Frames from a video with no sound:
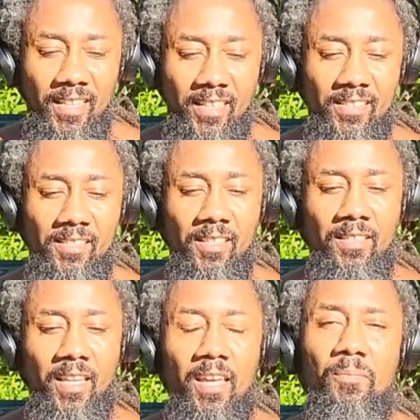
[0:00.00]

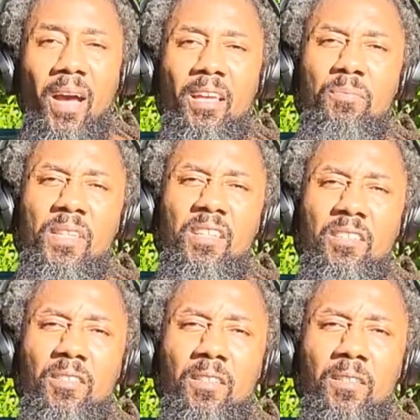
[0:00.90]
They might
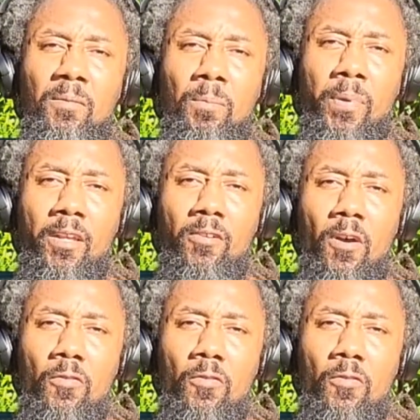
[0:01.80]
be better